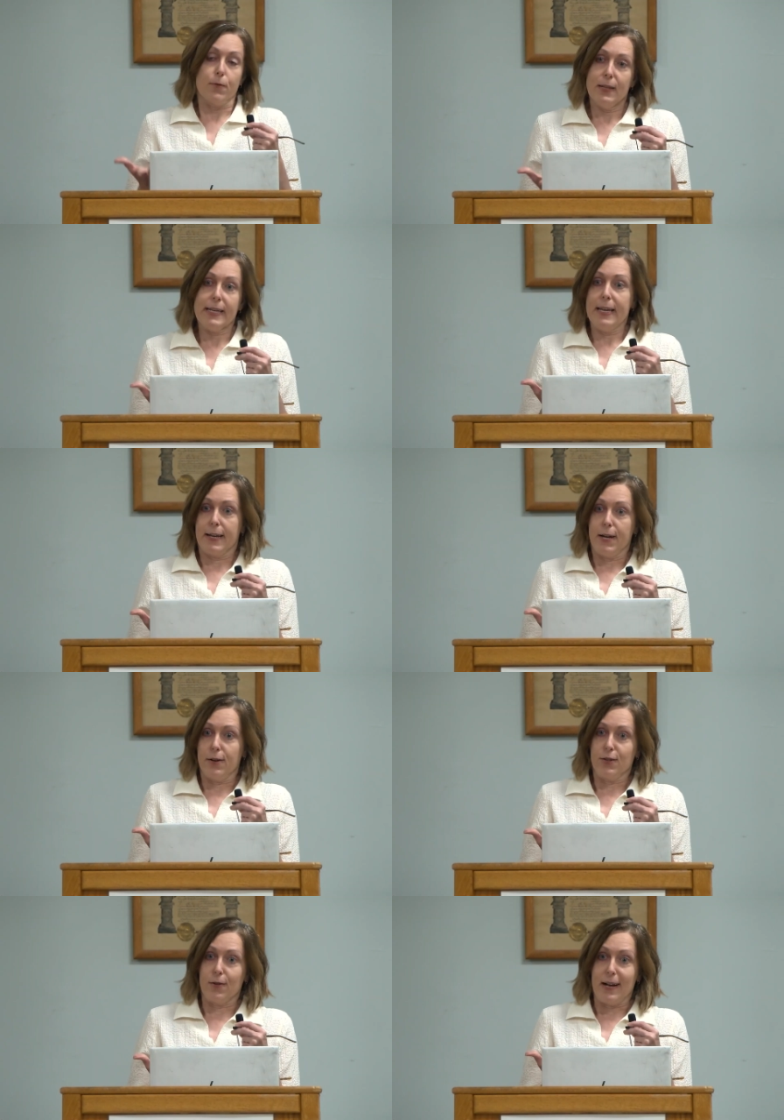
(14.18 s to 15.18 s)
really can't
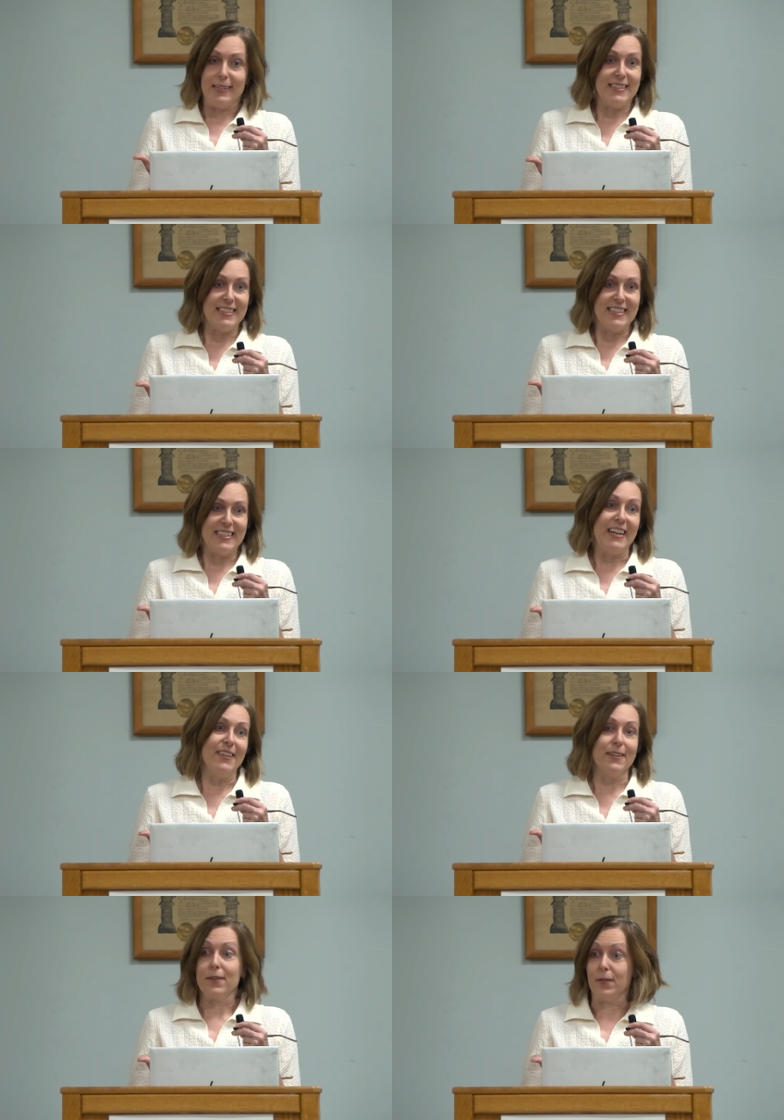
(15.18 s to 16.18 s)
characterize this as
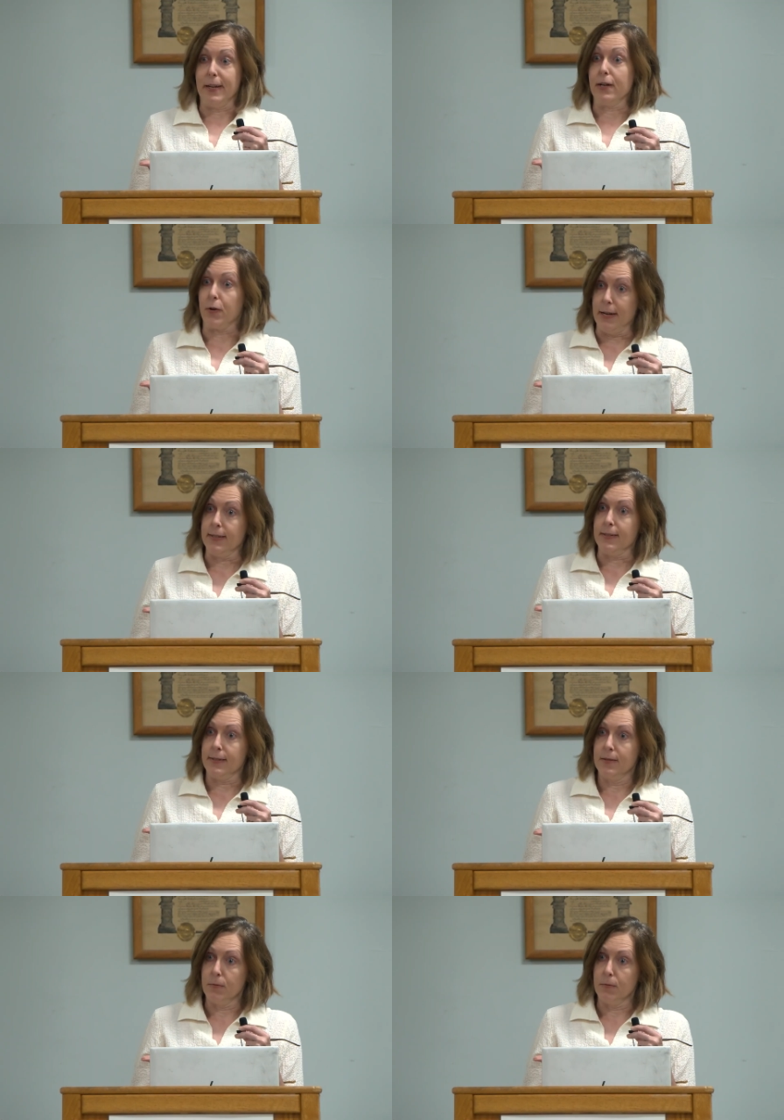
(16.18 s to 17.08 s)
anything other than a crisis.